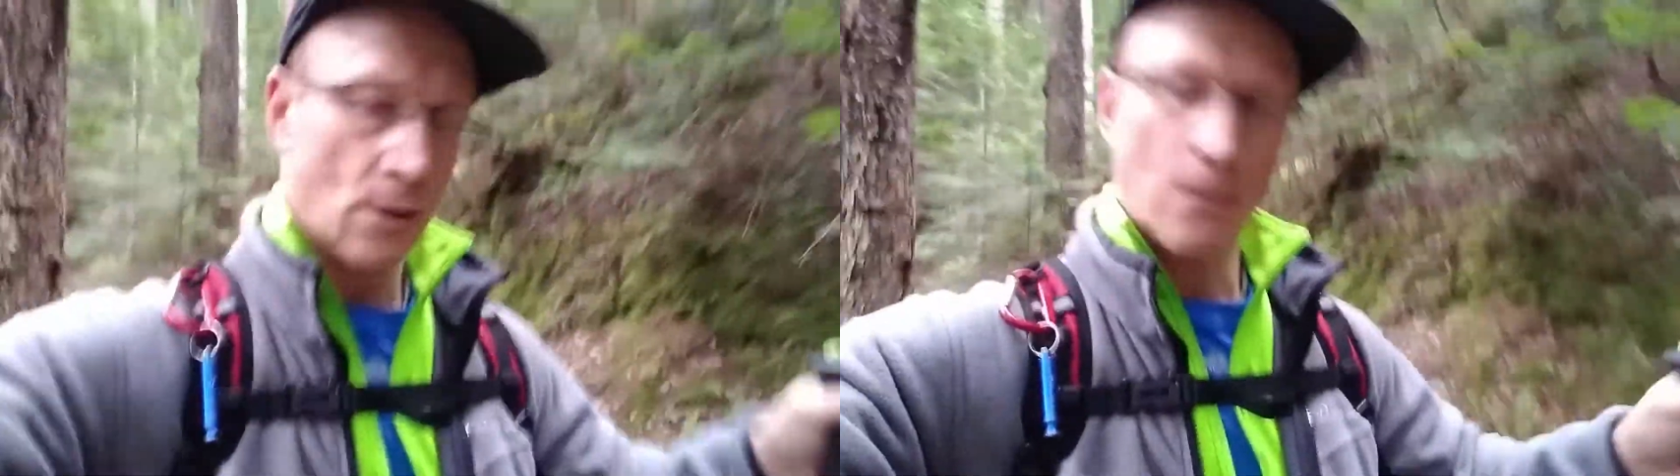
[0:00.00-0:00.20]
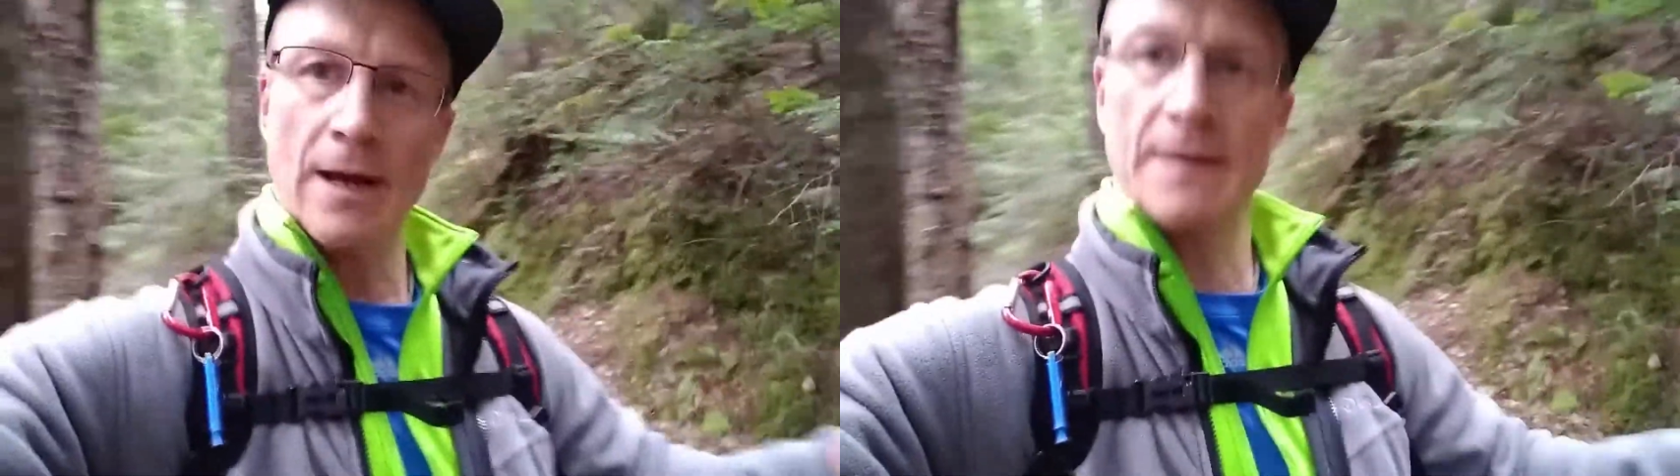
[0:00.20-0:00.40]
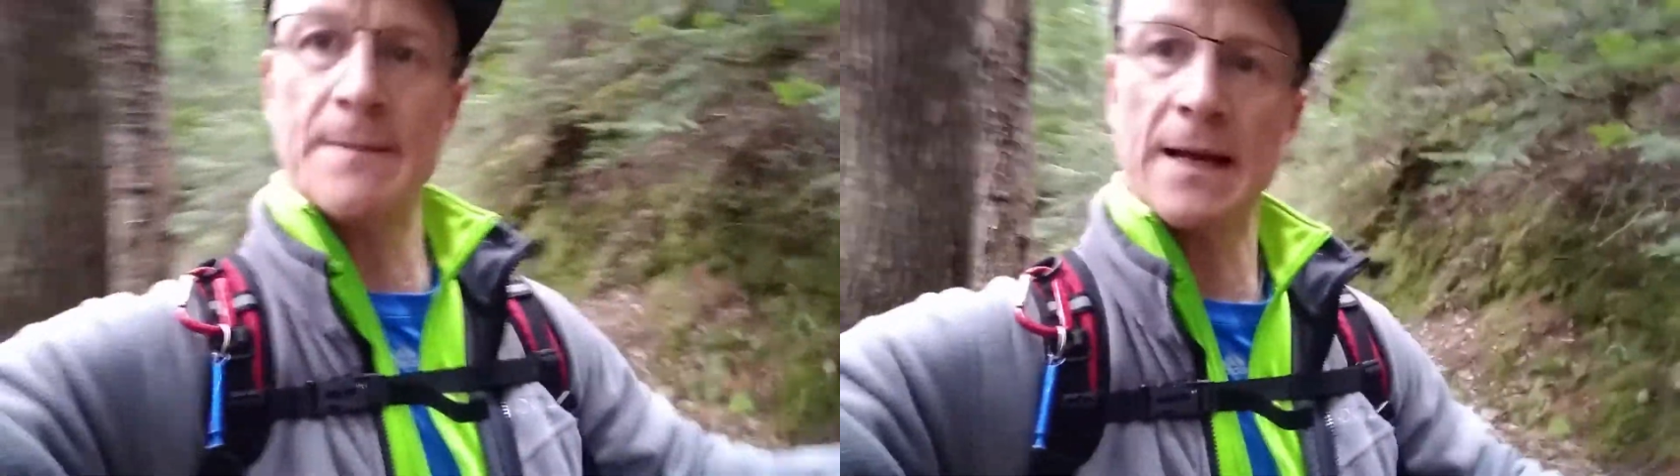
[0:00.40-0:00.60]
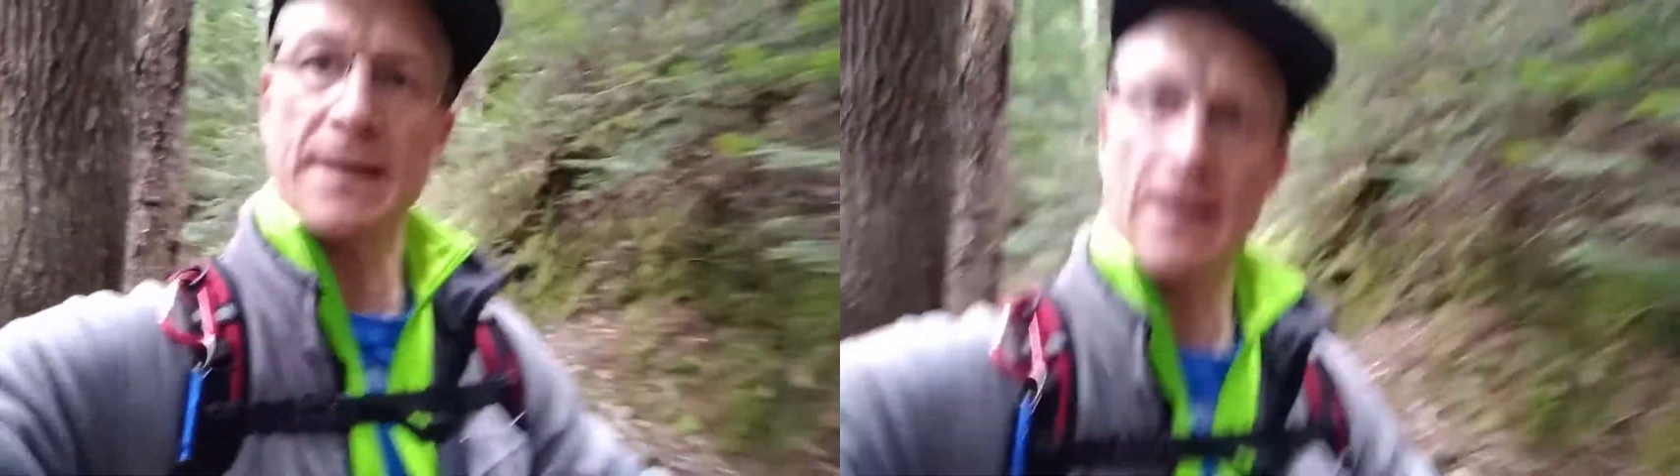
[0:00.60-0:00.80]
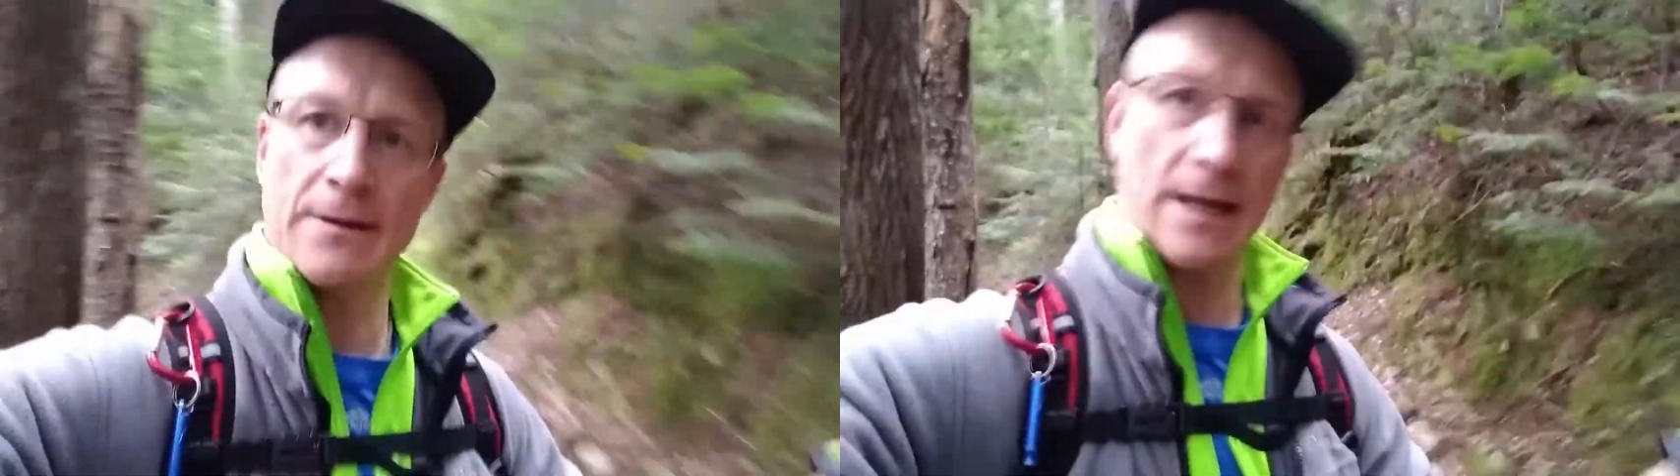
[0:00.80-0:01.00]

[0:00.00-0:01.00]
we're heading back down